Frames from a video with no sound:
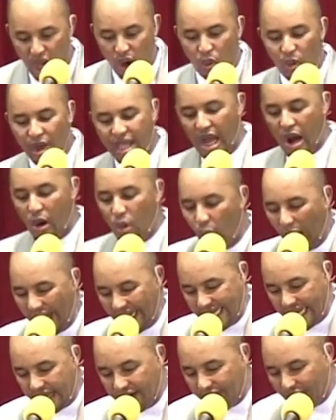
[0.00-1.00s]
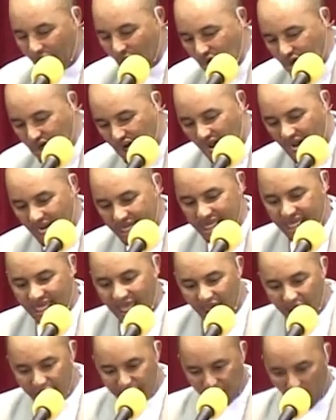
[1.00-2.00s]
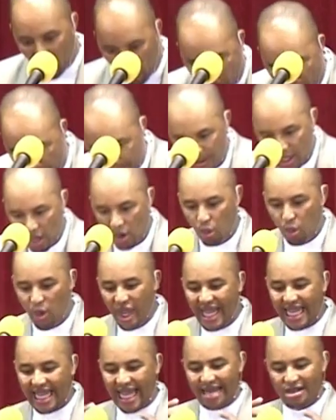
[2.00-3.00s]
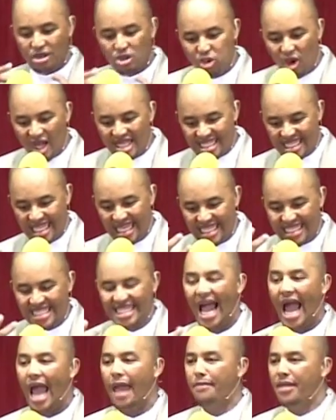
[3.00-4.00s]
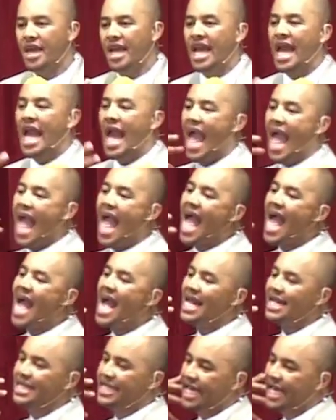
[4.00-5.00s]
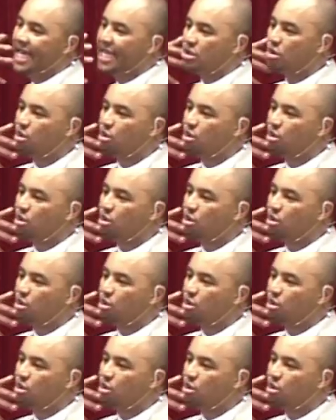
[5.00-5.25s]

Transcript: We are waiting for God. Therefore, we can trust his timing and his